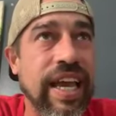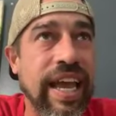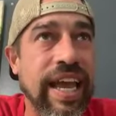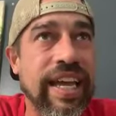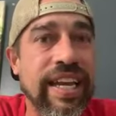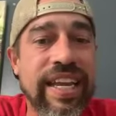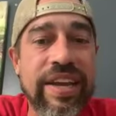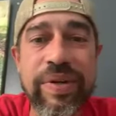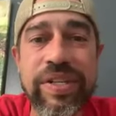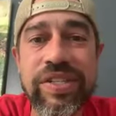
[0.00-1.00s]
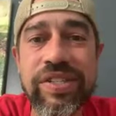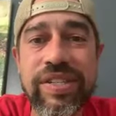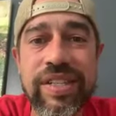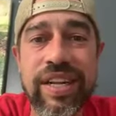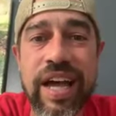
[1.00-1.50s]
and he
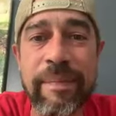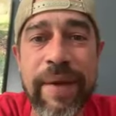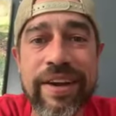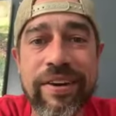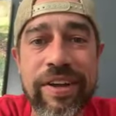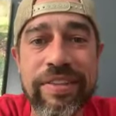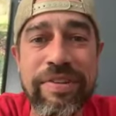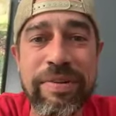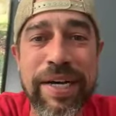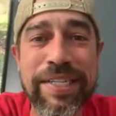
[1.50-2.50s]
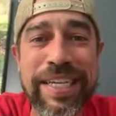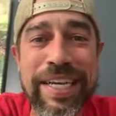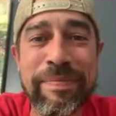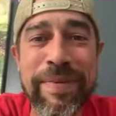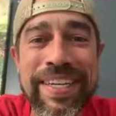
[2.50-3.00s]
was the linebacker on the football
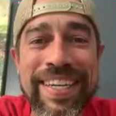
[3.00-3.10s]
team.